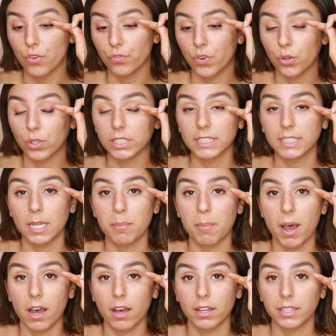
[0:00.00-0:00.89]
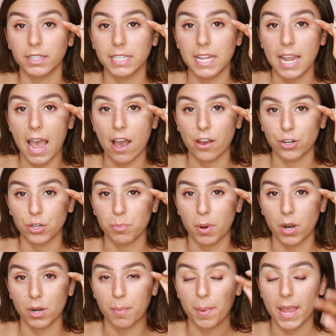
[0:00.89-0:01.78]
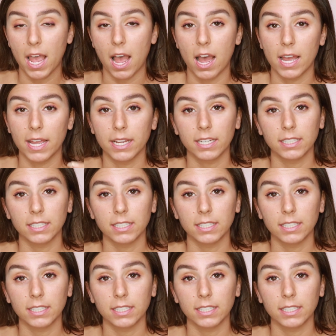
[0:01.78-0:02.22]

focus them on the outer part of my eye,